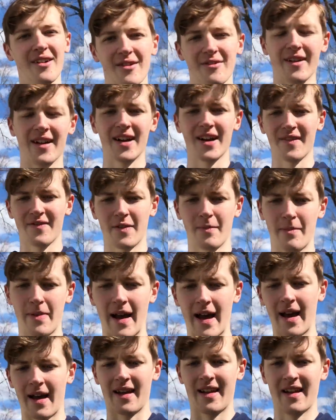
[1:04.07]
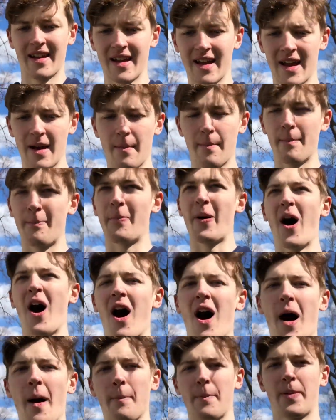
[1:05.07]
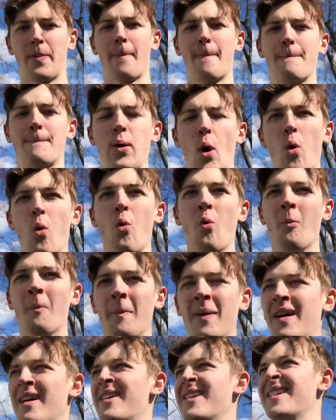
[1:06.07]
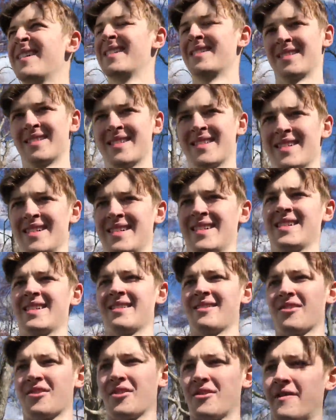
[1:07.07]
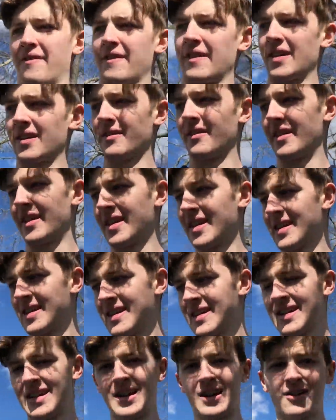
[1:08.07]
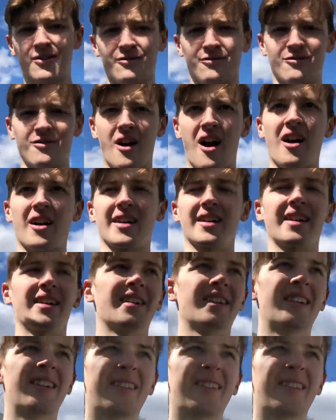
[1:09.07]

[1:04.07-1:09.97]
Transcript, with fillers: it right off the bat. Pop, boom. Good feeling. Rocket